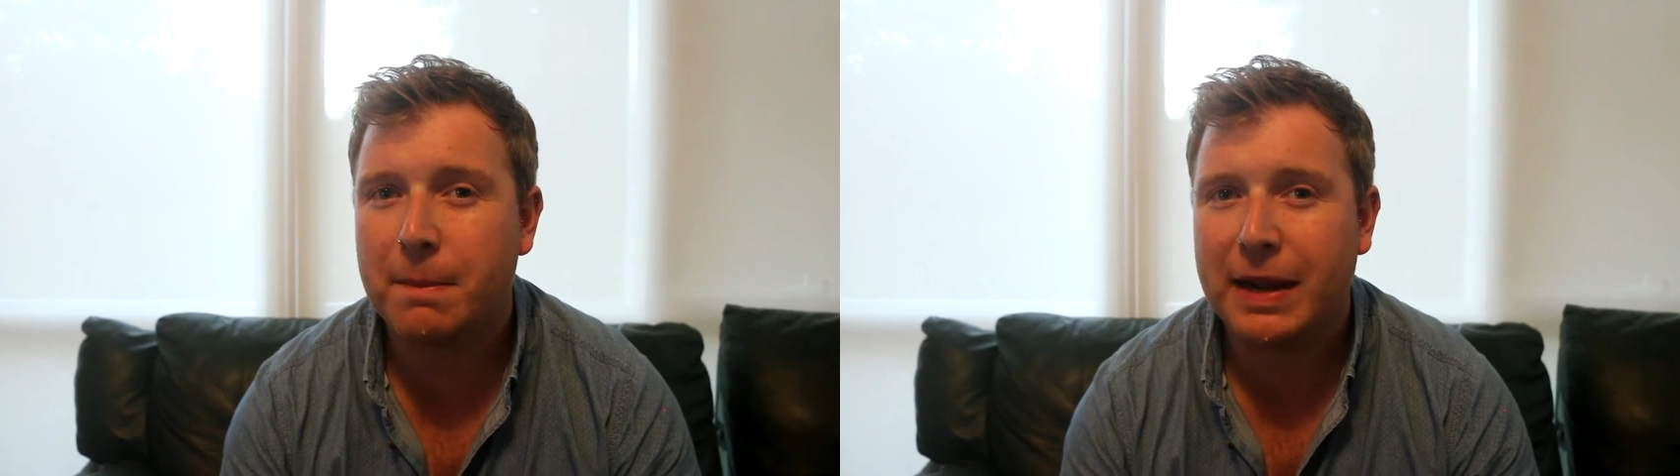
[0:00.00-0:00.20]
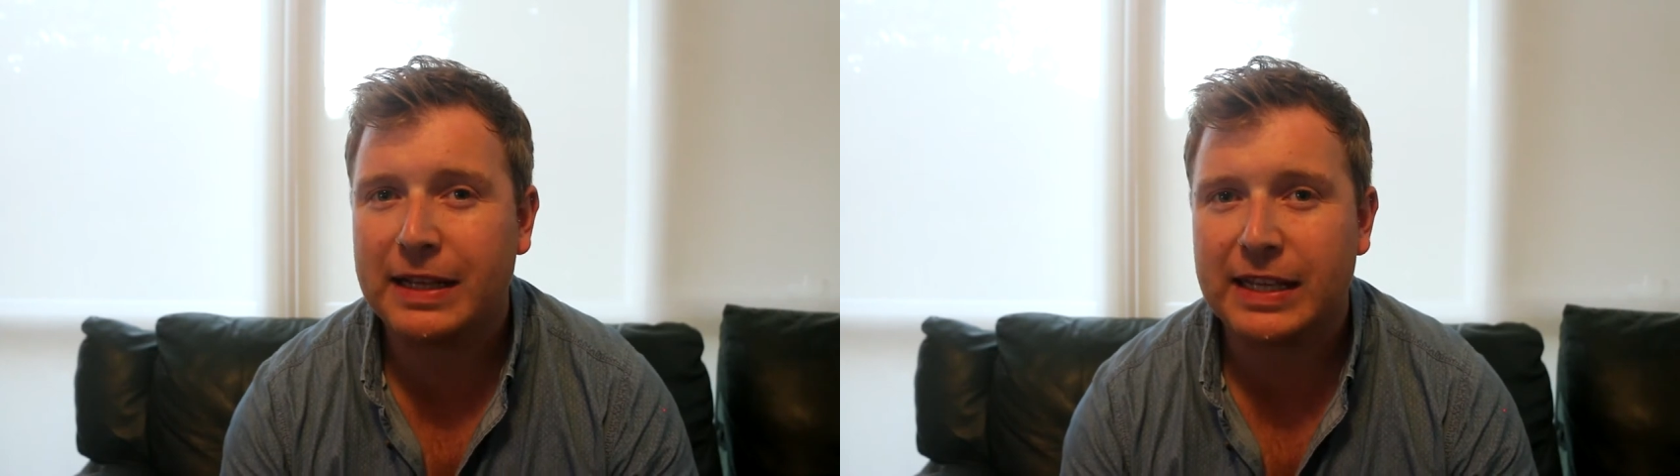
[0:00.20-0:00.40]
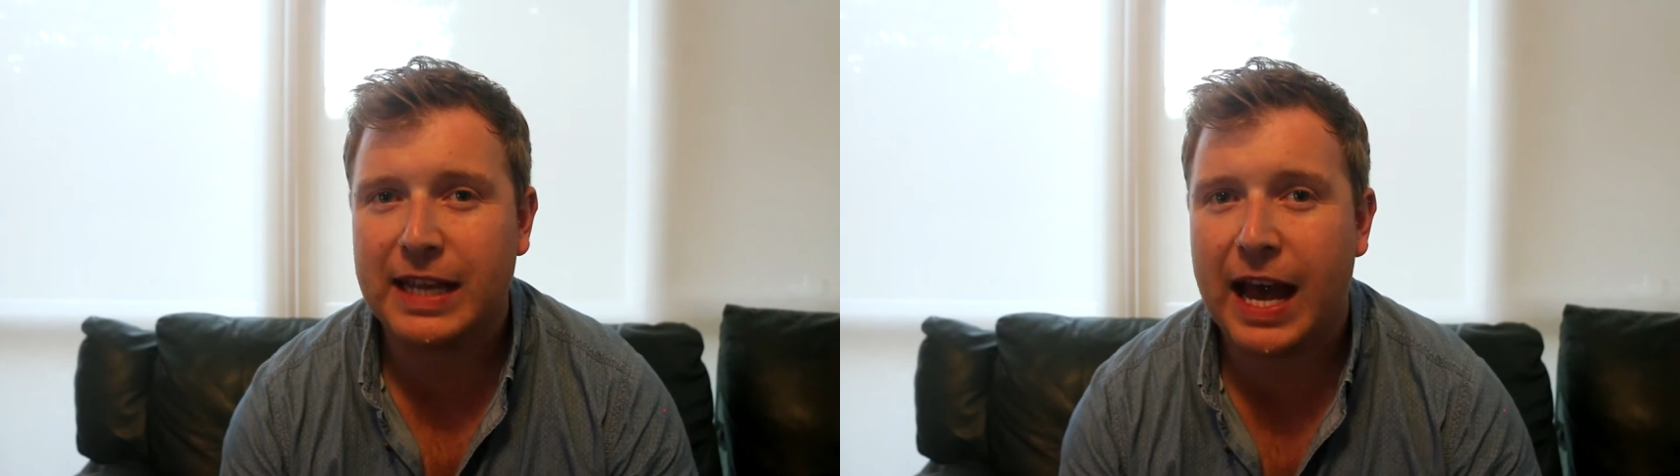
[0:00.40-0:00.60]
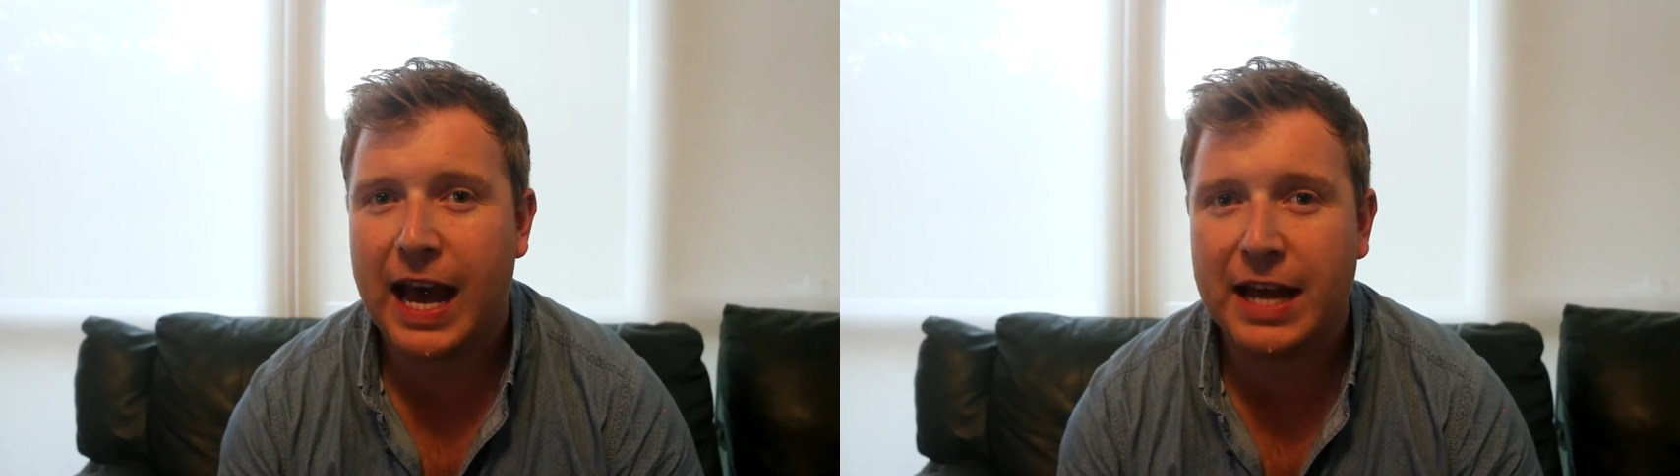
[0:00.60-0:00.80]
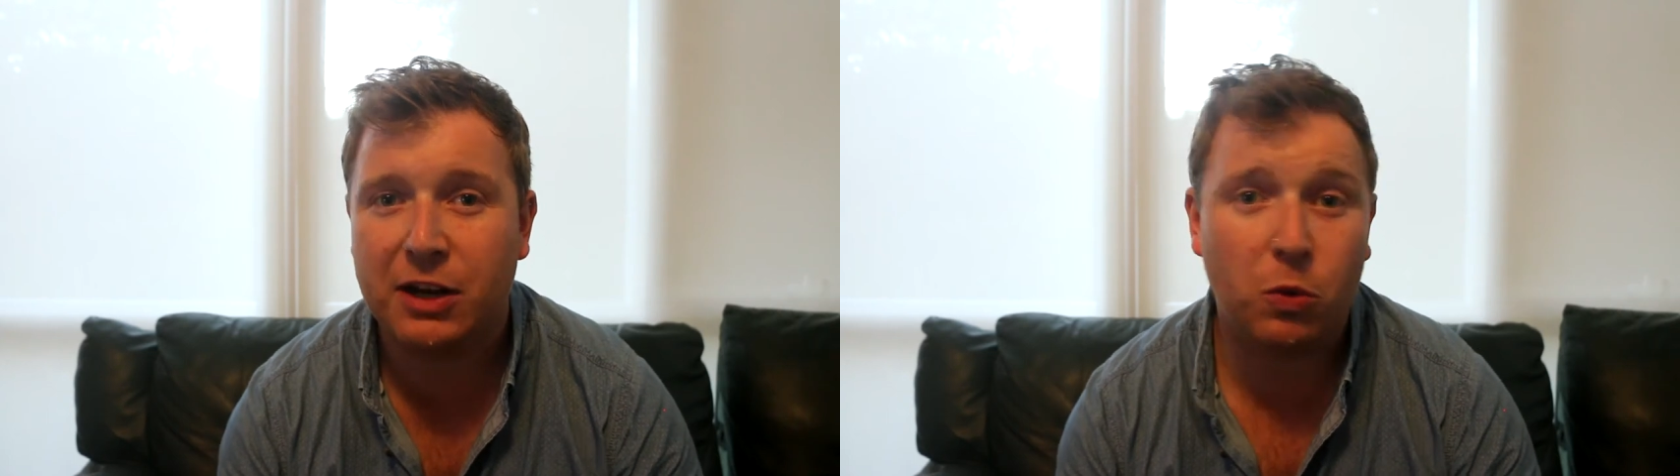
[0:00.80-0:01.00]
mainly
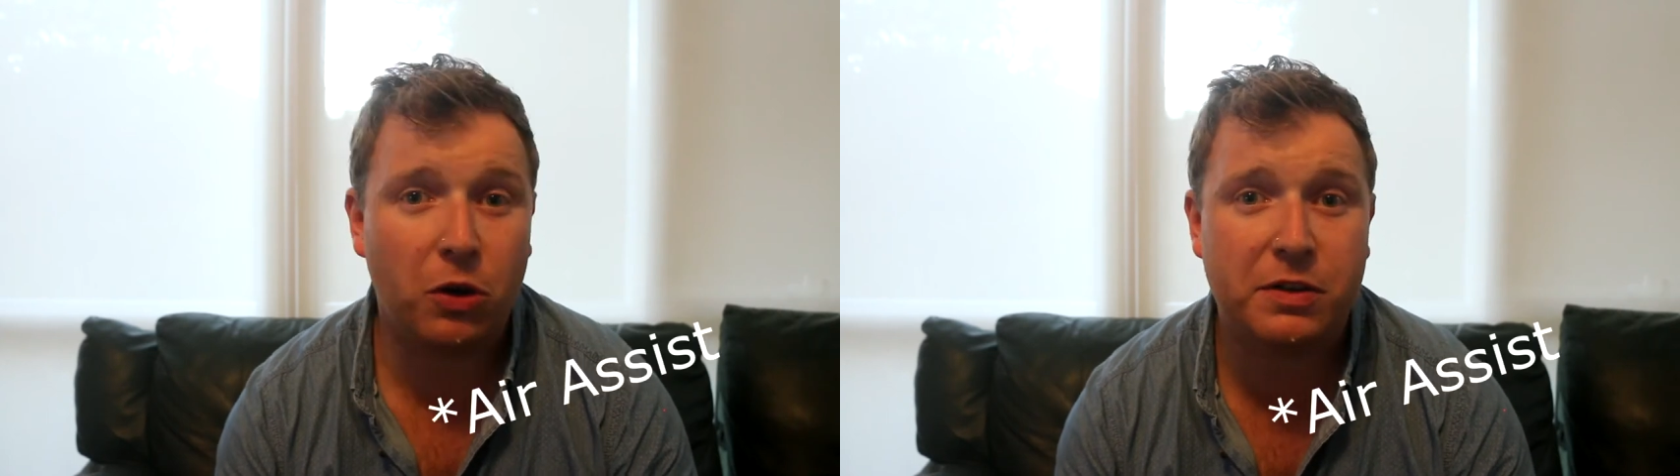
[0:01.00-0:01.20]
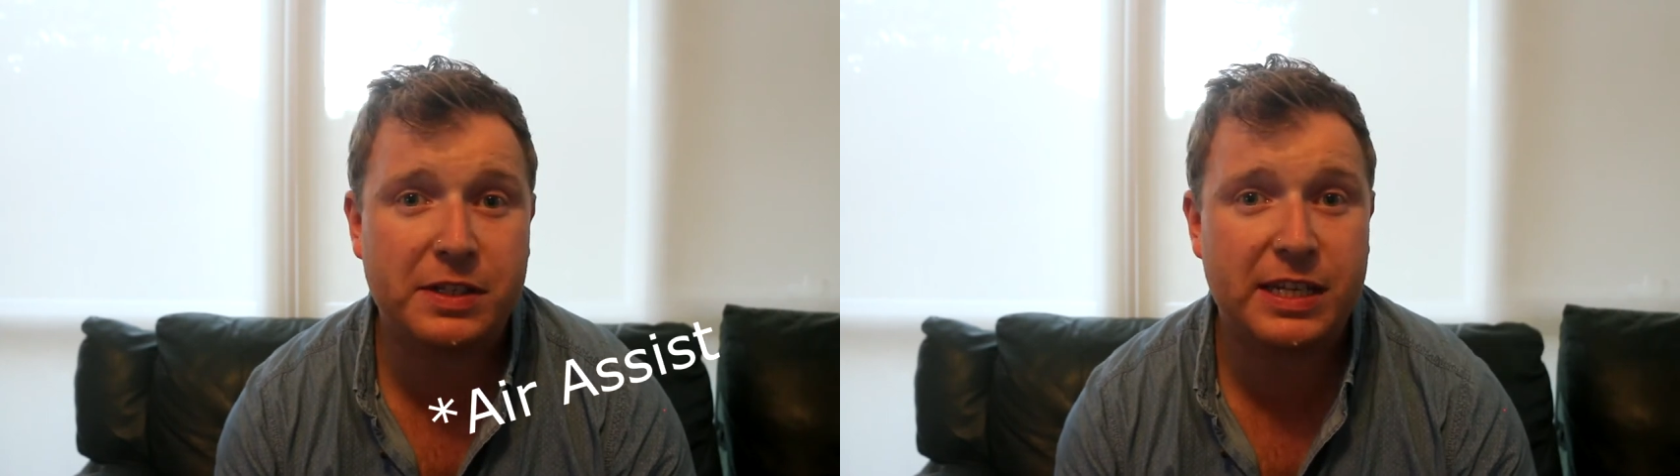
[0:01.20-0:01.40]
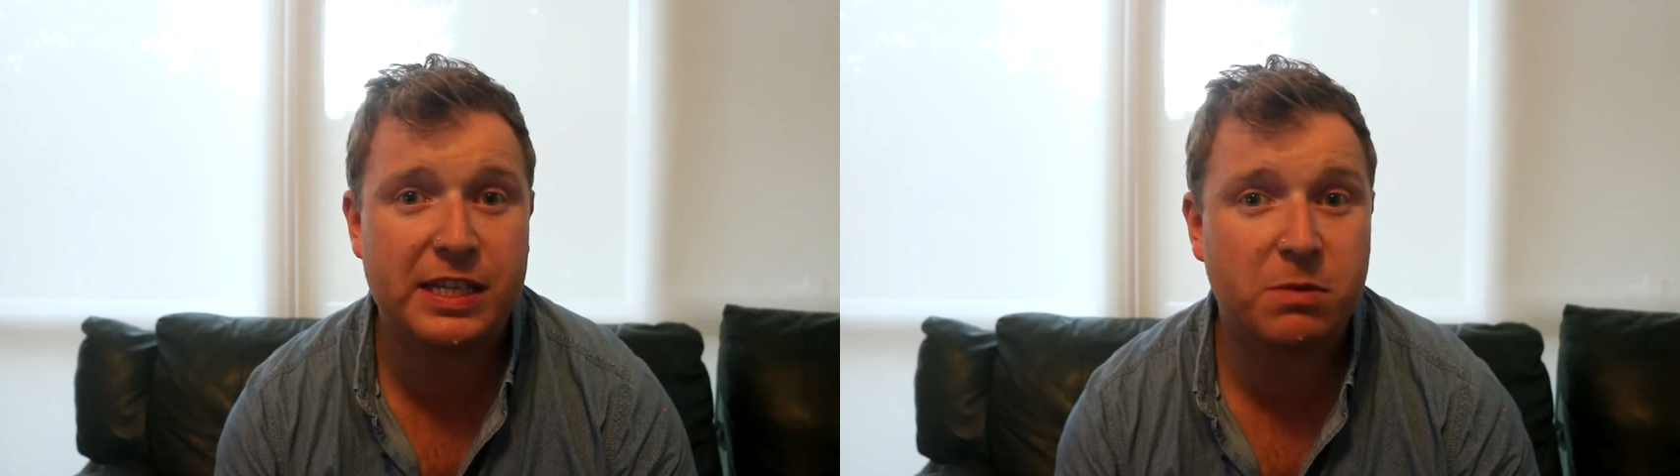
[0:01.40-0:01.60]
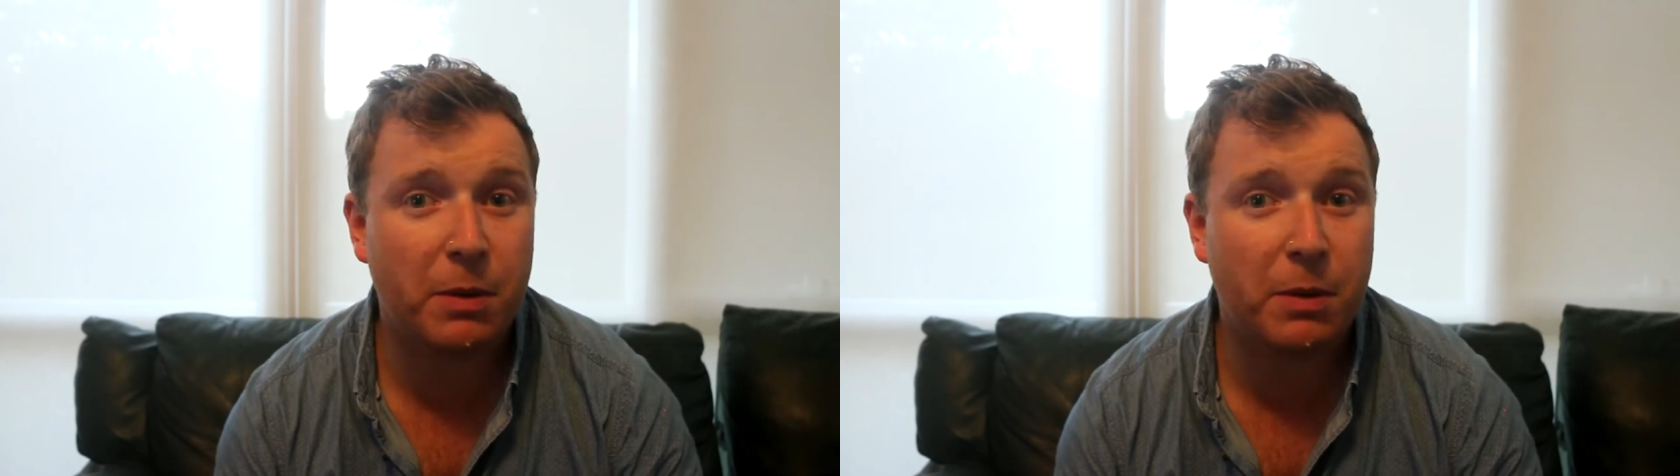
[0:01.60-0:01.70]
add a water assist,